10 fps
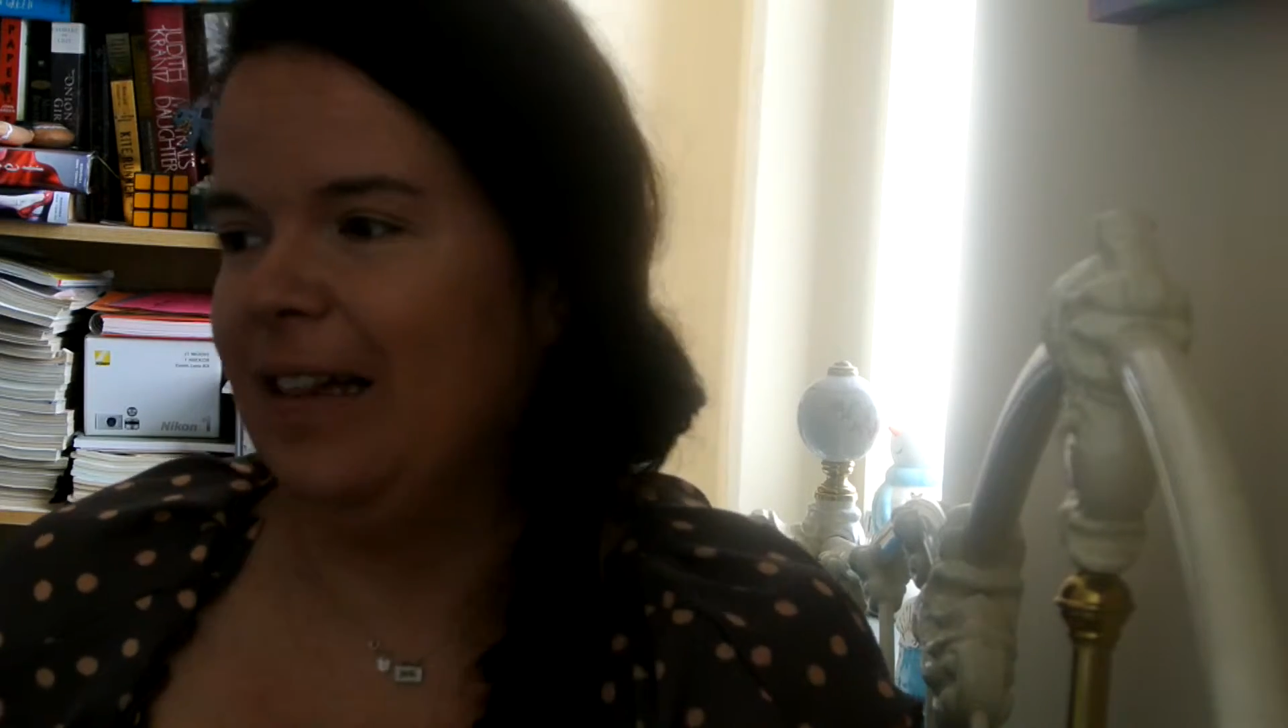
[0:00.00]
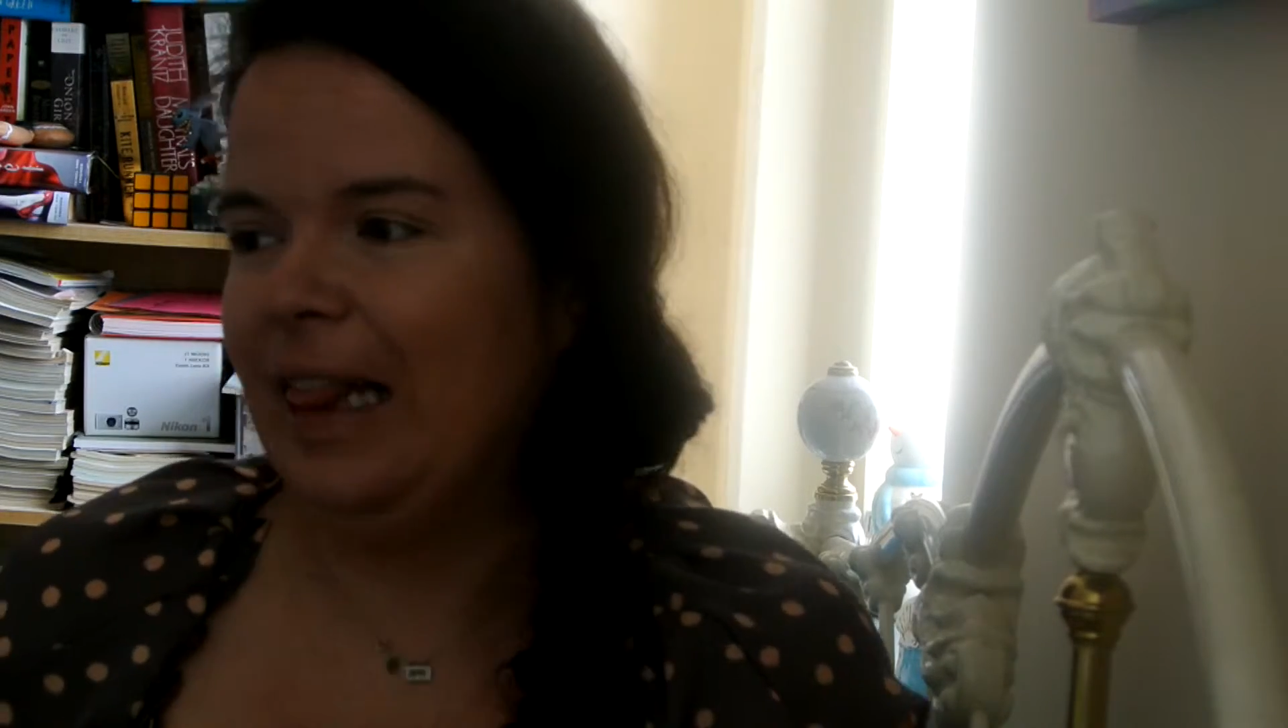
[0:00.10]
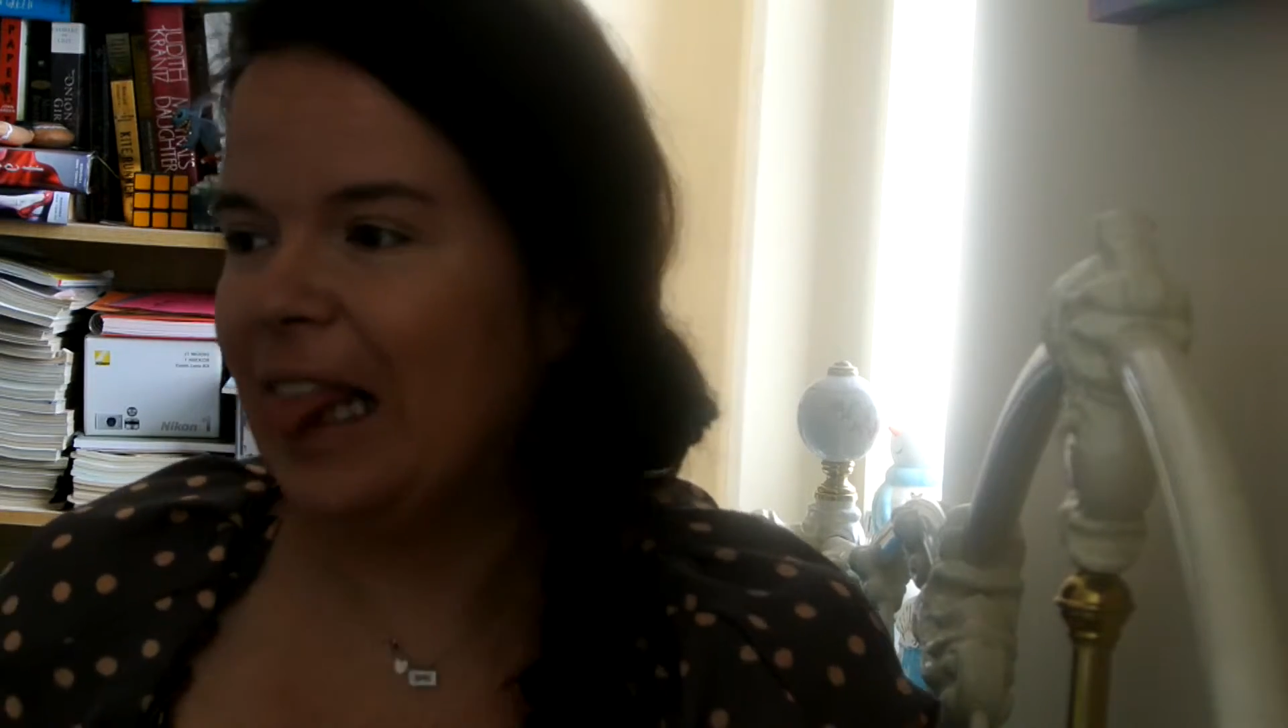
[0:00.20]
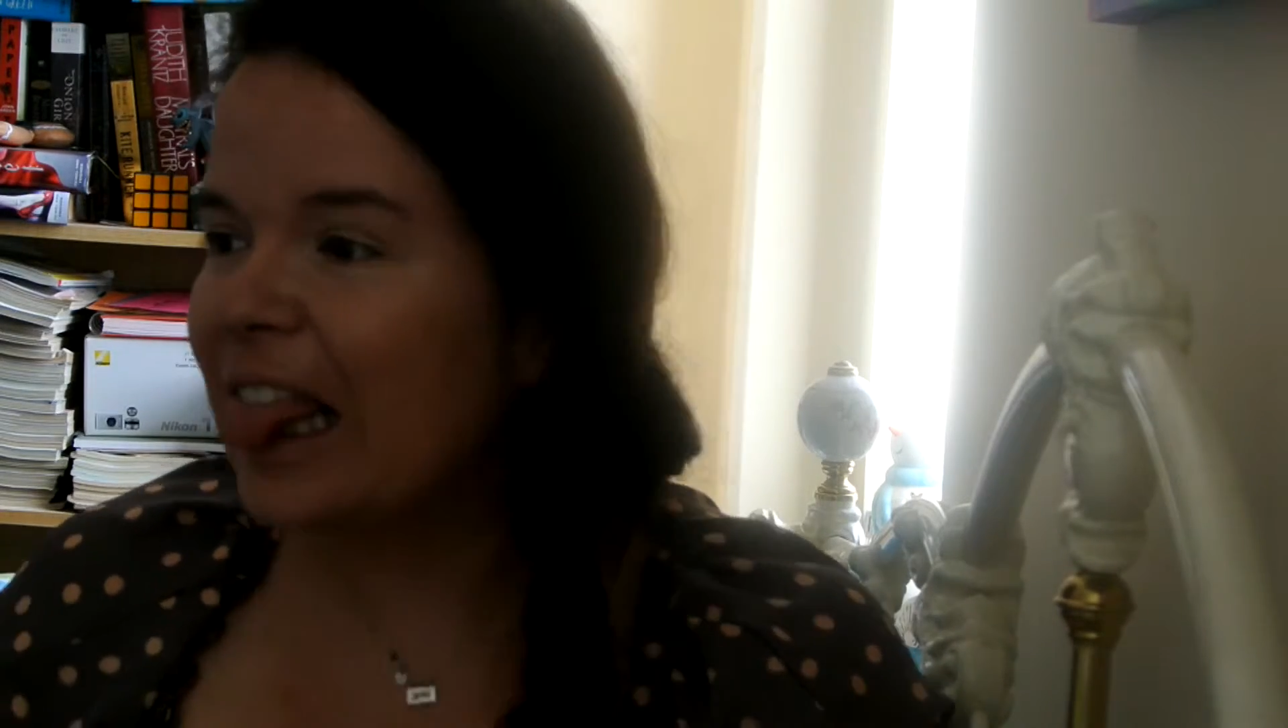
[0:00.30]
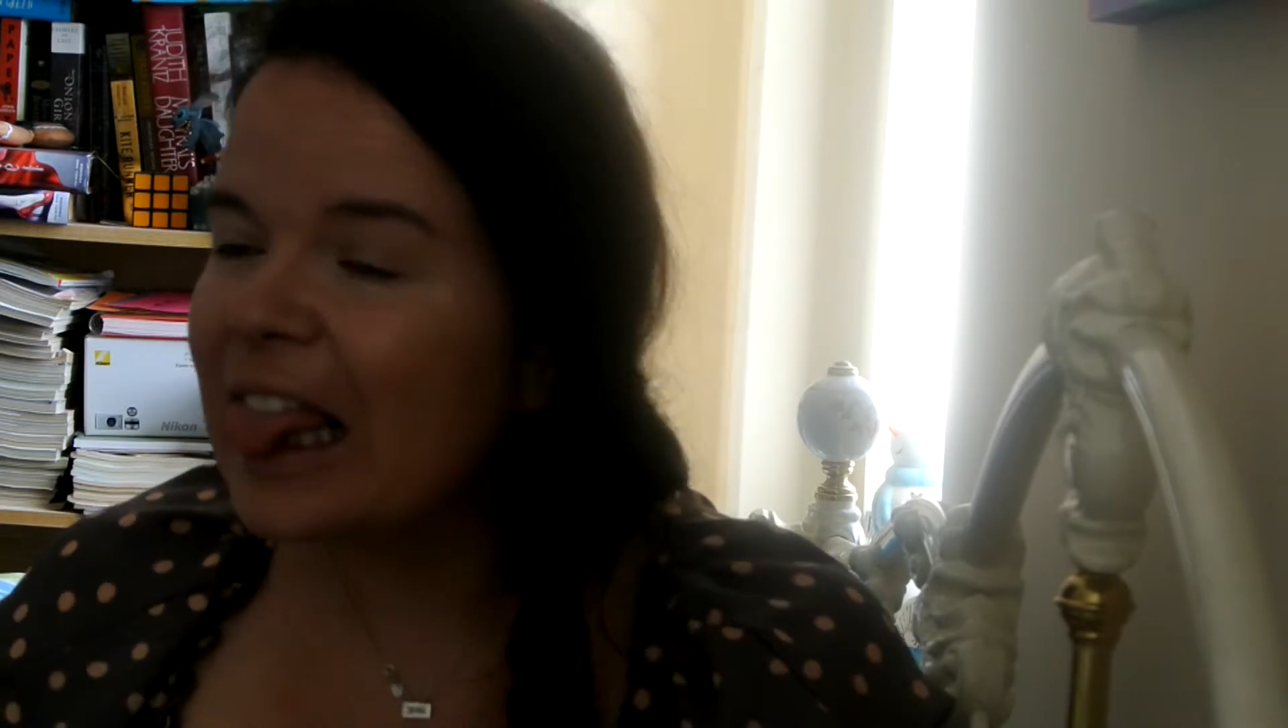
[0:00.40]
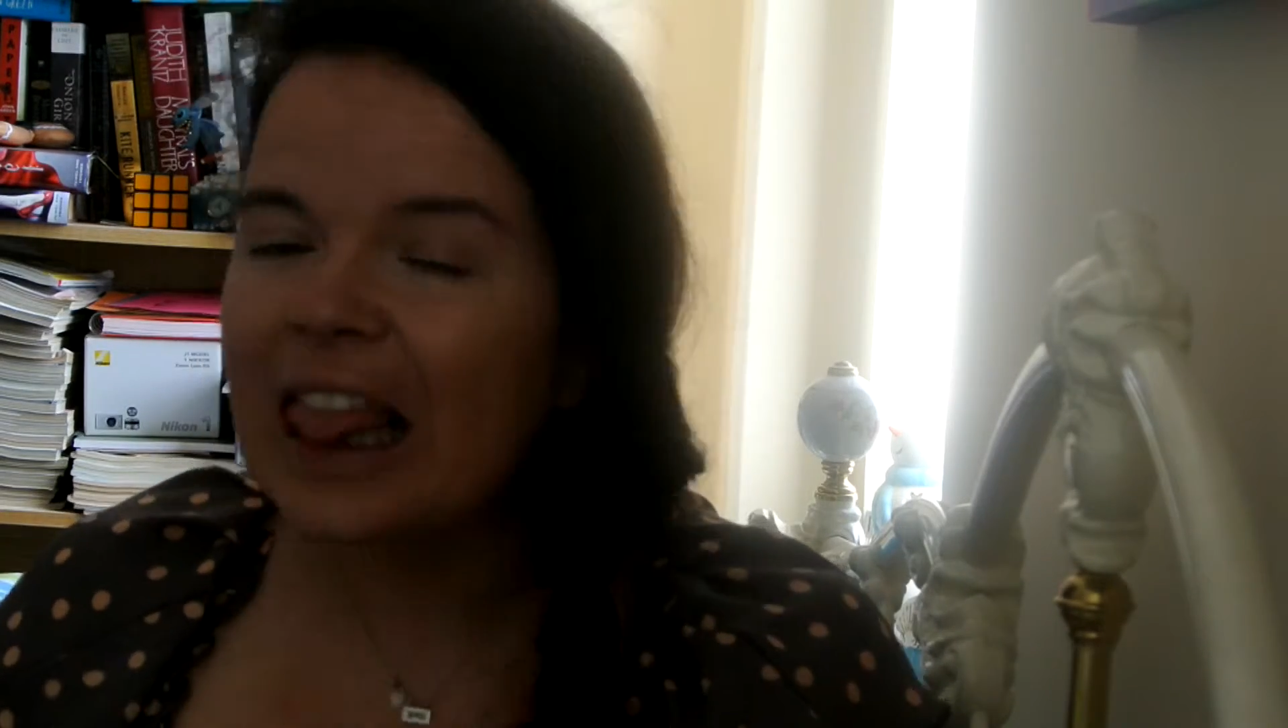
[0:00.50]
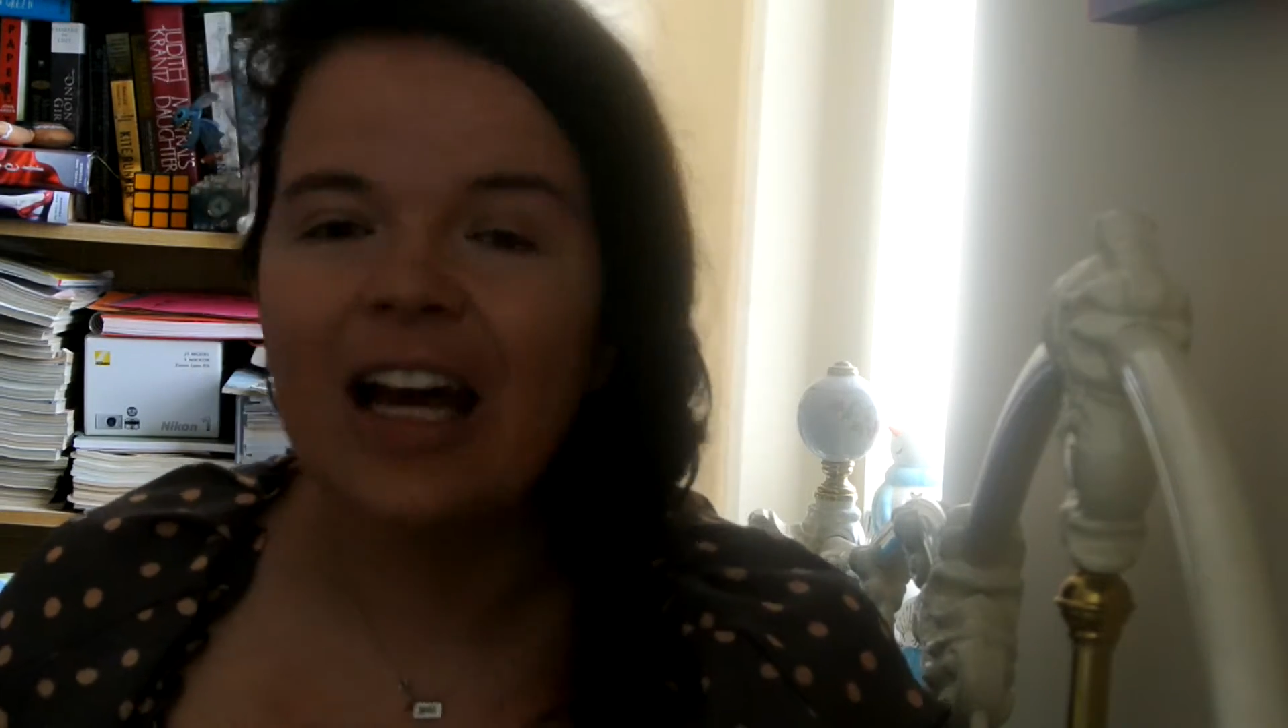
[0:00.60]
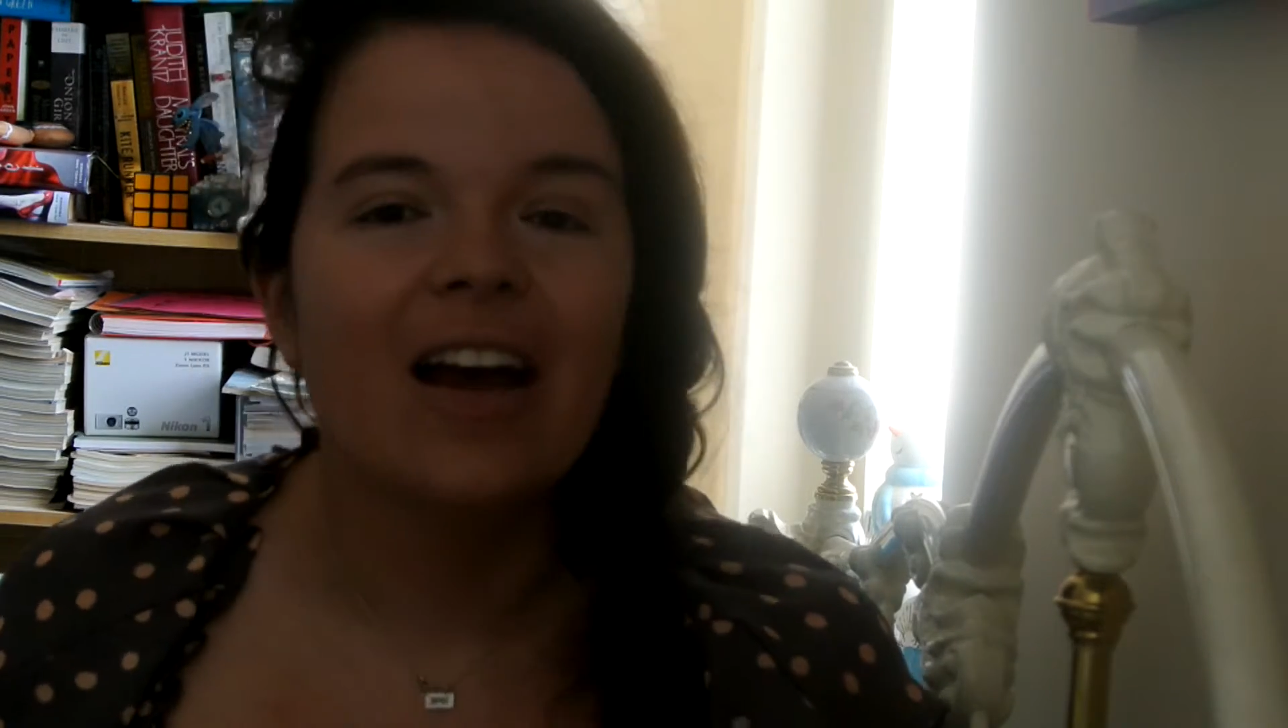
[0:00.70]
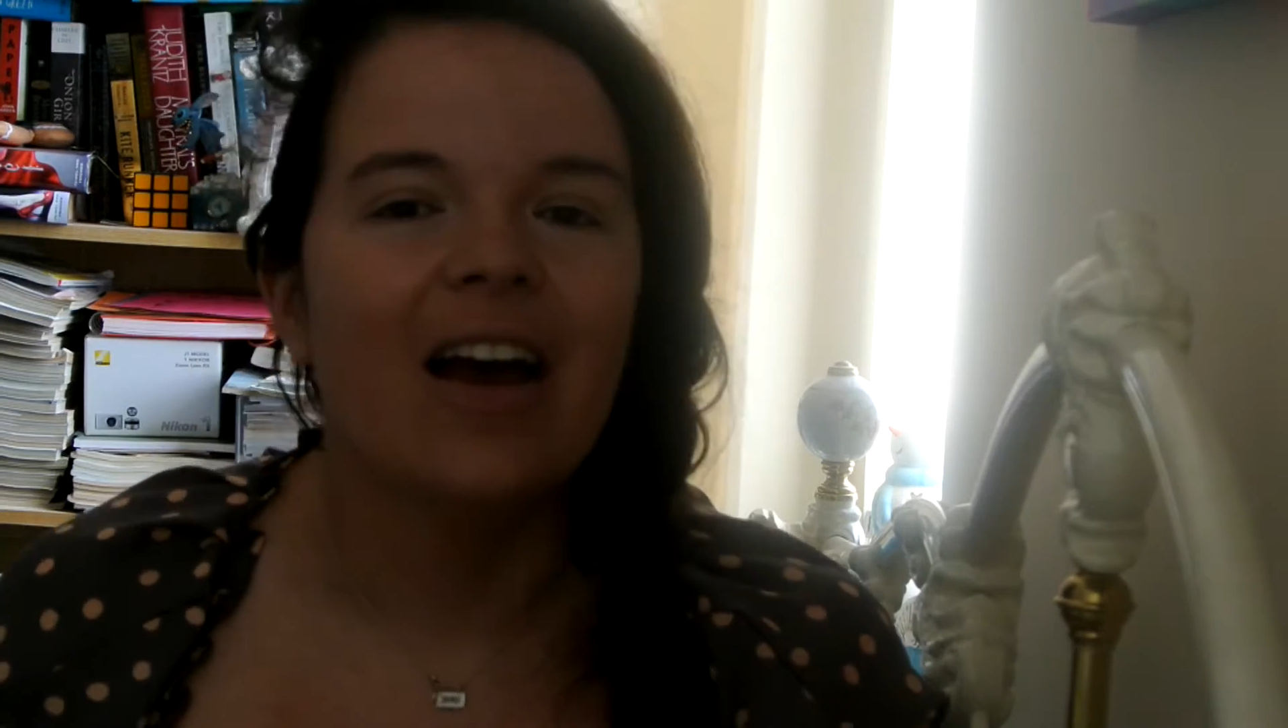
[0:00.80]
bold.